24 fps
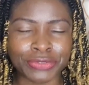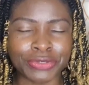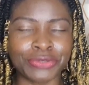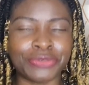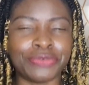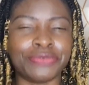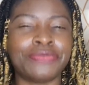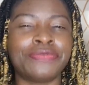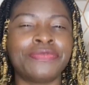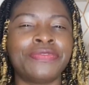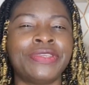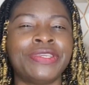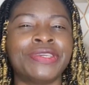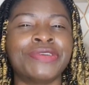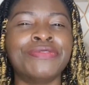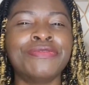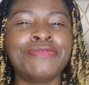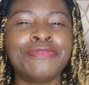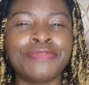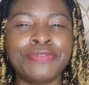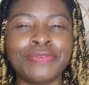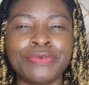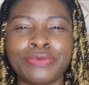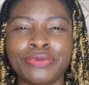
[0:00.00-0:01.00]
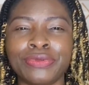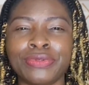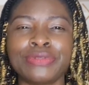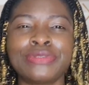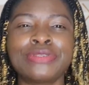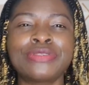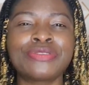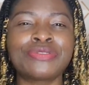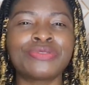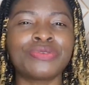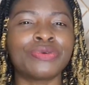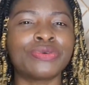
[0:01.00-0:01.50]
you feel full
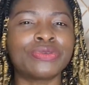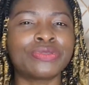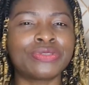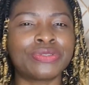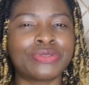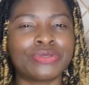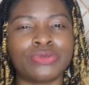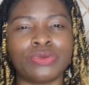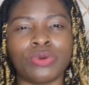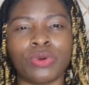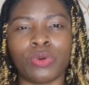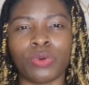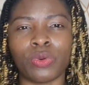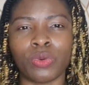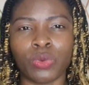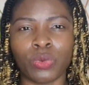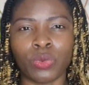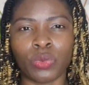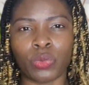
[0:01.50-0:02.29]
so